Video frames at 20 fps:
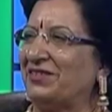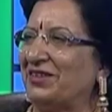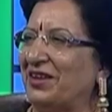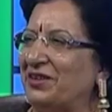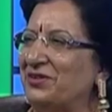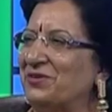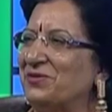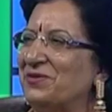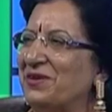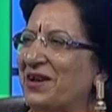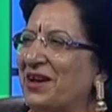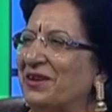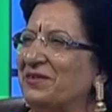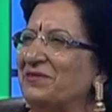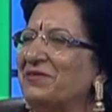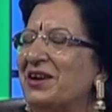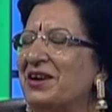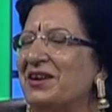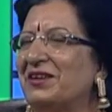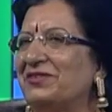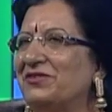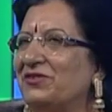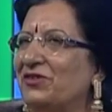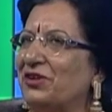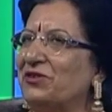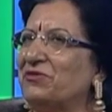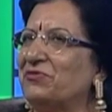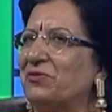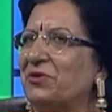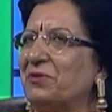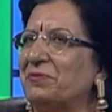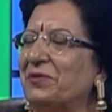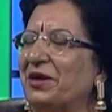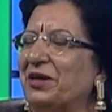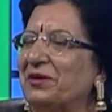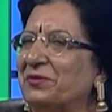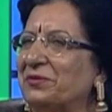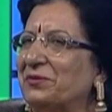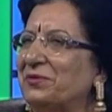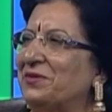I do have. Just for
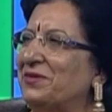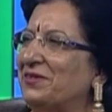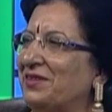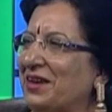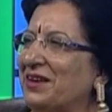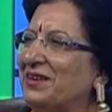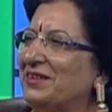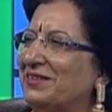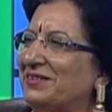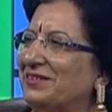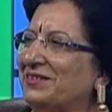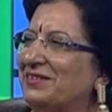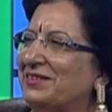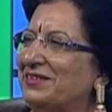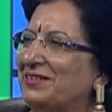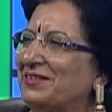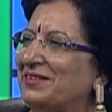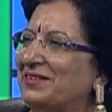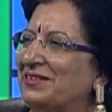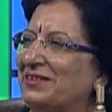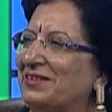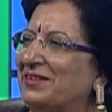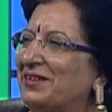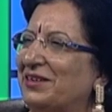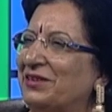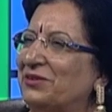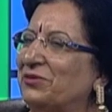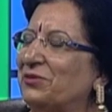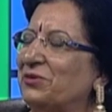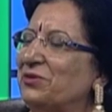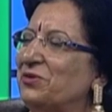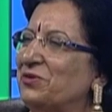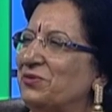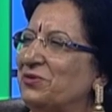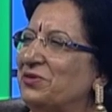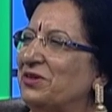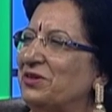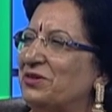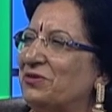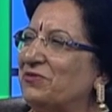my own sake, I don't
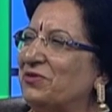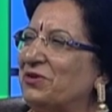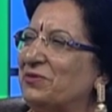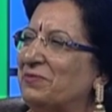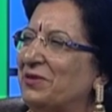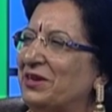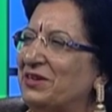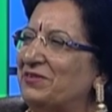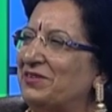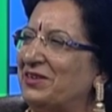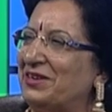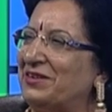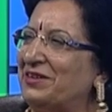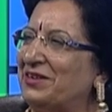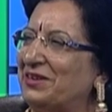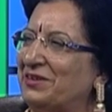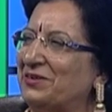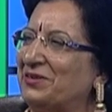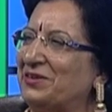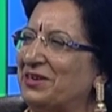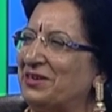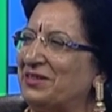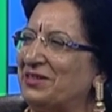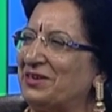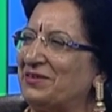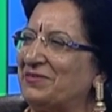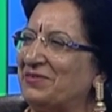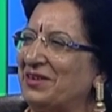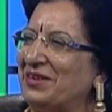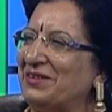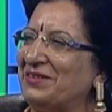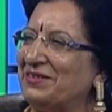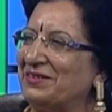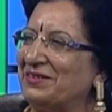use it for my children or otherwise,